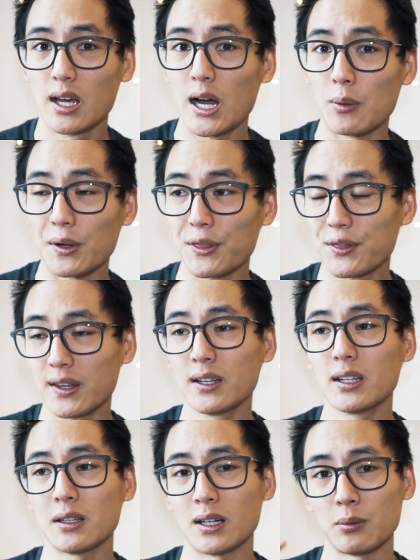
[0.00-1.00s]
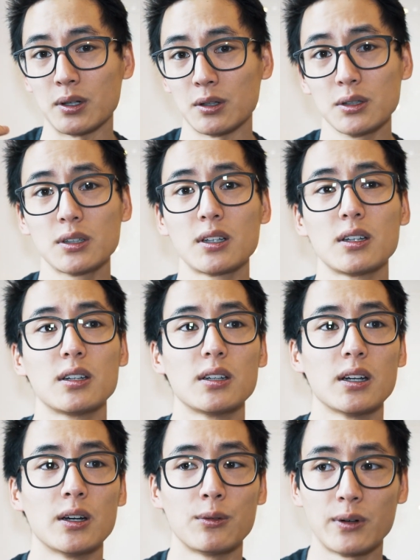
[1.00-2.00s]
how I think and how I look
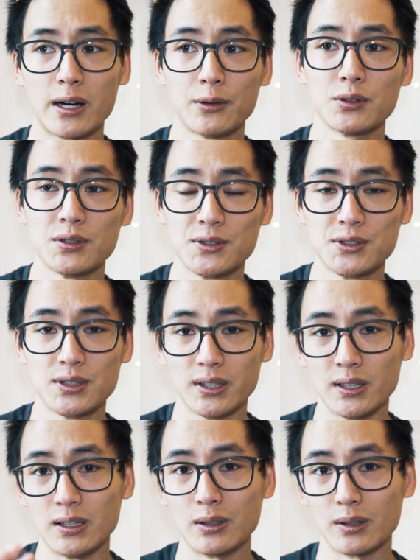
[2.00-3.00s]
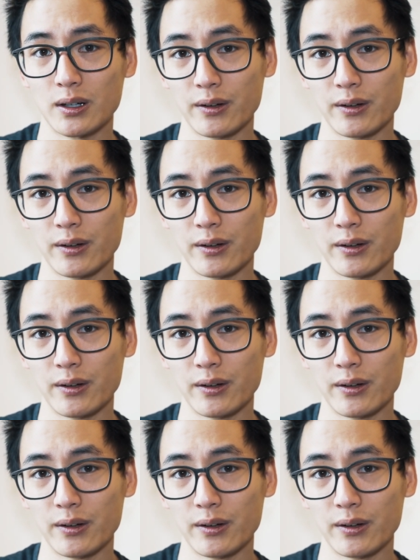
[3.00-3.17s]
around to see